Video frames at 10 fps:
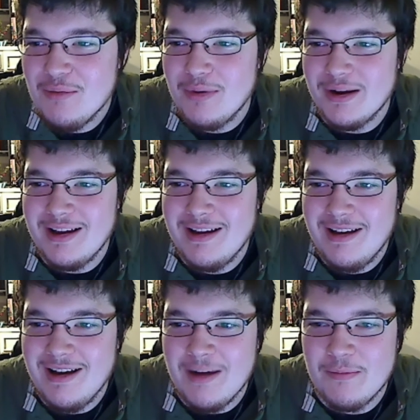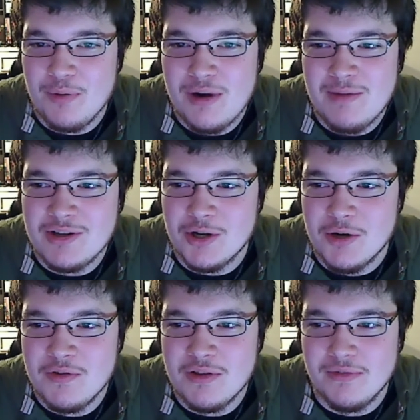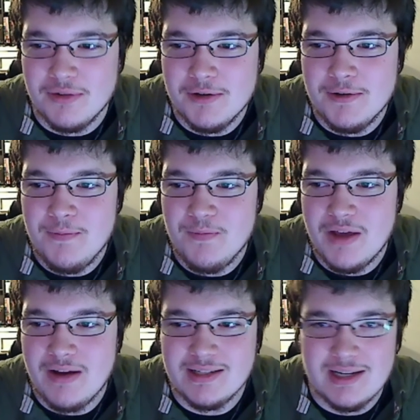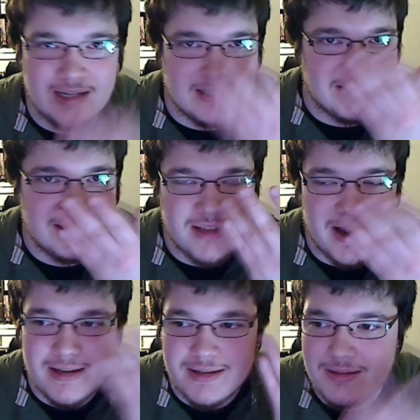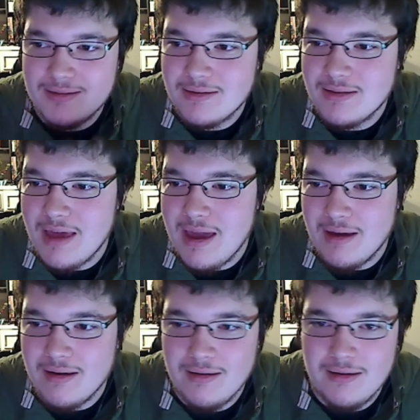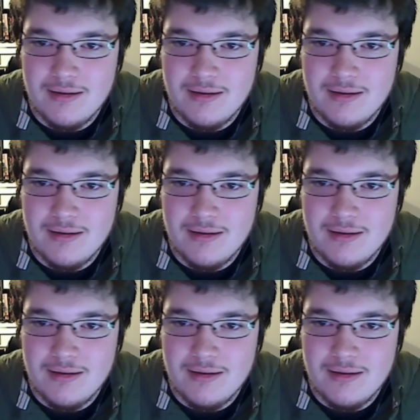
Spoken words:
But I'm pretty much over the flu. Now I just got like this sinus thing.